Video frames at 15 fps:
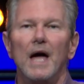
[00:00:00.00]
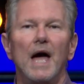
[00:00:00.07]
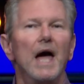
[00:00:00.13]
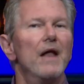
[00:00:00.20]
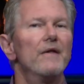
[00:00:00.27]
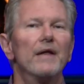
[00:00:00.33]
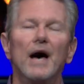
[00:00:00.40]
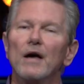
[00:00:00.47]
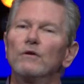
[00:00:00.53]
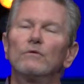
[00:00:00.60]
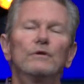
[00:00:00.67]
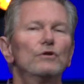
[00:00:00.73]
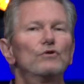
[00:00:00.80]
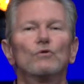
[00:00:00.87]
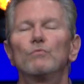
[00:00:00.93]
And not
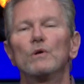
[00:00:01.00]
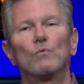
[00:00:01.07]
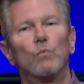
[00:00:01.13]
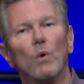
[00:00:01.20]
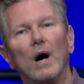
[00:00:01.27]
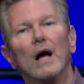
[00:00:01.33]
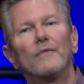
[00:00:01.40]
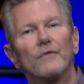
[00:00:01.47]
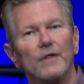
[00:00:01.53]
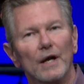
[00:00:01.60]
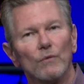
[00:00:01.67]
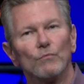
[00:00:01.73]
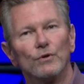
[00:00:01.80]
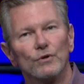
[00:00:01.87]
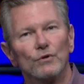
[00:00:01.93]
only do we want
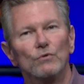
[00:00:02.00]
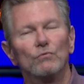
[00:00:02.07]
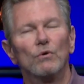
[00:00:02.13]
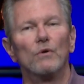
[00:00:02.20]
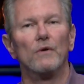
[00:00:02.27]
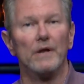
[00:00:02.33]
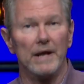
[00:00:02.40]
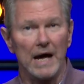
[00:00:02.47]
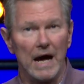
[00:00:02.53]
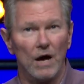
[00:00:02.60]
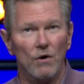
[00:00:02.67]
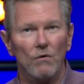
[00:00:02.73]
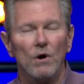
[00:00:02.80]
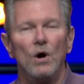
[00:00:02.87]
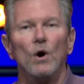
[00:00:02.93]
that renewal
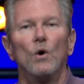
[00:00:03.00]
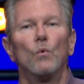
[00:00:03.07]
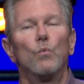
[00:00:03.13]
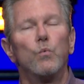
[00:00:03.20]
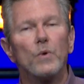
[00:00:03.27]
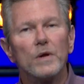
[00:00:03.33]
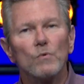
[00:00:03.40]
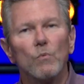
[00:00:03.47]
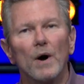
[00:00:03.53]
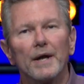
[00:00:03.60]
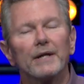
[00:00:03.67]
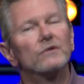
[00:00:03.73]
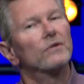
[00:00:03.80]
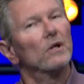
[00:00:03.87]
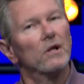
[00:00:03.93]
now, we want
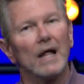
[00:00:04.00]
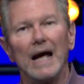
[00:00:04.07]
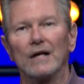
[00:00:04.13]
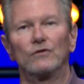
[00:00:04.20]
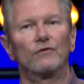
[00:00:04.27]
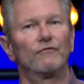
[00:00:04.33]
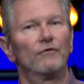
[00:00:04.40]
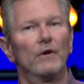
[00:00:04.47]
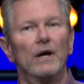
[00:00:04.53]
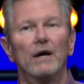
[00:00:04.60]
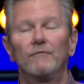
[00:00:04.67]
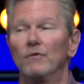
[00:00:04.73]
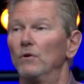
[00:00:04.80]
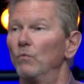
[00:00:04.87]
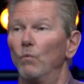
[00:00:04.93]
it to last
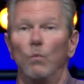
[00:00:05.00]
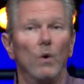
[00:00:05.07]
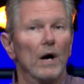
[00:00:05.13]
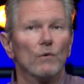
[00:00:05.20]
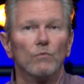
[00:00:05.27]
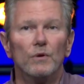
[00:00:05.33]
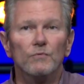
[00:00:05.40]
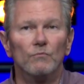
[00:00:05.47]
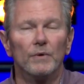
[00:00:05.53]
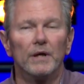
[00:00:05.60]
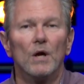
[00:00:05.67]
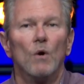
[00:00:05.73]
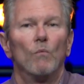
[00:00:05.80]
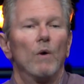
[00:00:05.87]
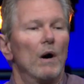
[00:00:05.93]
forever. Why wouldn't we?
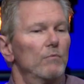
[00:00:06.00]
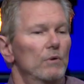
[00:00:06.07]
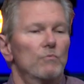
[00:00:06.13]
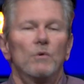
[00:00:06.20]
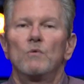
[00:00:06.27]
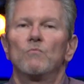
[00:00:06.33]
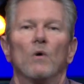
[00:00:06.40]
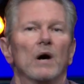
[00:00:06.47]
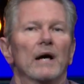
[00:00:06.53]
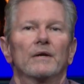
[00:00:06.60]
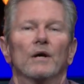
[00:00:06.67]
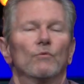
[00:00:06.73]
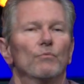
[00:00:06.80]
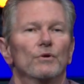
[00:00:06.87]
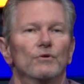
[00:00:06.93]
Why would we want
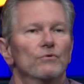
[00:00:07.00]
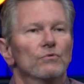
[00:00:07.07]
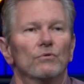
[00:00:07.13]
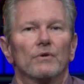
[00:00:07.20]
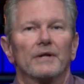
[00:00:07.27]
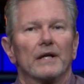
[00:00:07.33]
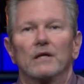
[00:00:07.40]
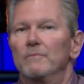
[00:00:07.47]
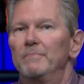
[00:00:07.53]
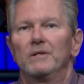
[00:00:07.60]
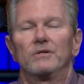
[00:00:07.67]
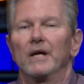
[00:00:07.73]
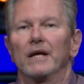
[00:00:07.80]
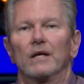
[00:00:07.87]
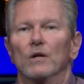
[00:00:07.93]
a renewal that could be
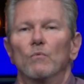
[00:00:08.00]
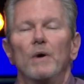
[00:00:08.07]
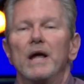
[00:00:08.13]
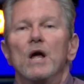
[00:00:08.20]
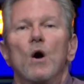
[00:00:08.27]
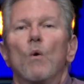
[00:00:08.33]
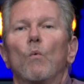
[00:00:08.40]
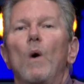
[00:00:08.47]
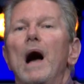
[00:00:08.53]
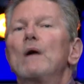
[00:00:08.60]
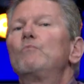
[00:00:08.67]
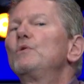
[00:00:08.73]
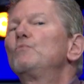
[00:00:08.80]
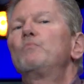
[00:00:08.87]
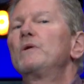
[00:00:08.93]
taken away? Why
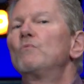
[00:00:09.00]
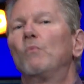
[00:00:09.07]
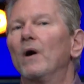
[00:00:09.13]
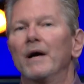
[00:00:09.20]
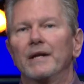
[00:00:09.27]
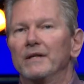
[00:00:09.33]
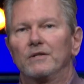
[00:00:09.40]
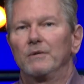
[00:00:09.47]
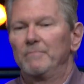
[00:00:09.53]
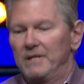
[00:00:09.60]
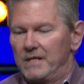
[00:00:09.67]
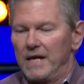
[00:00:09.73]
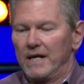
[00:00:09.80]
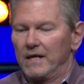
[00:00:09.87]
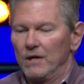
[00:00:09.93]
would we want it to be
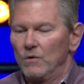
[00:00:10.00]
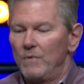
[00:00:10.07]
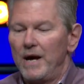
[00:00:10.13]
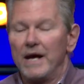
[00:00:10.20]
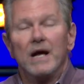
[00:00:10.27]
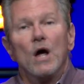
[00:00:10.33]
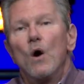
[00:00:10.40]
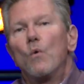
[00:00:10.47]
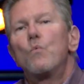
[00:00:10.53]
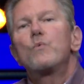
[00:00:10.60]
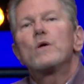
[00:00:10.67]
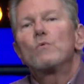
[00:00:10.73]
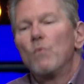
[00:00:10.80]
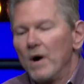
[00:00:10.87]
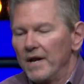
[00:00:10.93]
taken away?
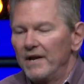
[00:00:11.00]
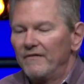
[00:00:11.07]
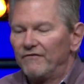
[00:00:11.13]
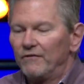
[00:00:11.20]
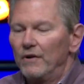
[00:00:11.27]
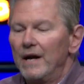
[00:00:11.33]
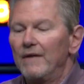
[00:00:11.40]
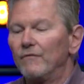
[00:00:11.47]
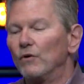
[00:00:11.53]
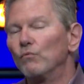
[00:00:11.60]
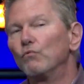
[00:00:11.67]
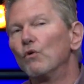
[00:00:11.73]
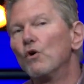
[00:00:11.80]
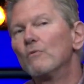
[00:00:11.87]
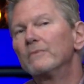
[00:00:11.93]
We want it forever.
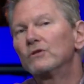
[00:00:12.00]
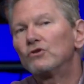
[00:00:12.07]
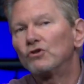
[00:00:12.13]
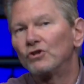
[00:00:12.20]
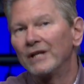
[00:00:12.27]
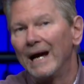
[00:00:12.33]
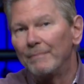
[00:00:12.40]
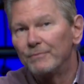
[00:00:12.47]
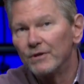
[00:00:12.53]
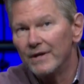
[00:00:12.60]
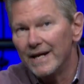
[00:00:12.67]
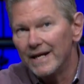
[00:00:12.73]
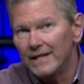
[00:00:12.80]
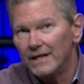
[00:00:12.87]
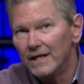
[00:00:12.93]
Romans chapter
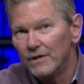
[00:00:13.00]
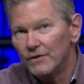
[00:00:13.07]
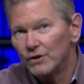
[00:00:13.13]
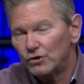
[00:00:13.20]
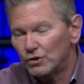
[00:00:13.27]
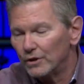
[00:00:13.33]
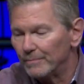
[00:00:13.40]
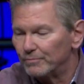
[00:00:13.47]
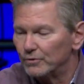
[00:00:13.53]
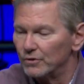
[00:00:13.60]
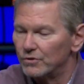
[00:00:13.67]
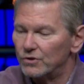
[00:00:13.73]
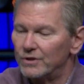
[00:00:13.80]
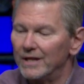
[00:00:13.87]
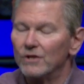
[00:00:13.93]
8 in the scripture
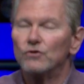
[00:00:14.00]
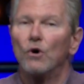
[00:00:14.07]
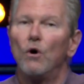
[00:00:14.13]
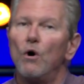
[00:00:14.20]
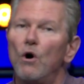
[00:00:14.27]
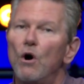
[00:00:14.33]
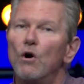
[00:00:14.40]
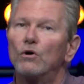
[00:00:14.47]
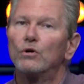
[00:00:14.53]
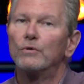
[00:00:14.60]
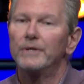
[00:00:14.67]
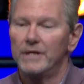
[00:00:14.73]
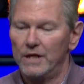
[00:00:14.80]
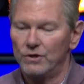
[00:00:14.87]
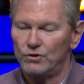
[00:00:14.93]
says all
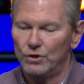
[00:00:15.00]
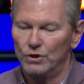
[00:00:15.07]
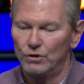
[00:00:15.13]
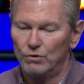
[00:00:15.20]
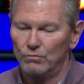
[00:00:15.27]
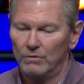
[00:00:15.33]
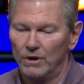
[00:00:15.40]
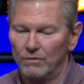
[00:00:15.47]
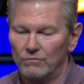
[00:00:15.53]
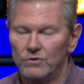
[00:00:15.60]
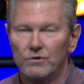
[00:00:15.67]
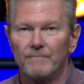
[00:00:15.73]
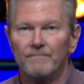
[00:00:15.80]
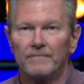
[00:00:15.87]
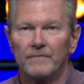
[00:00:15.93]
creation groans.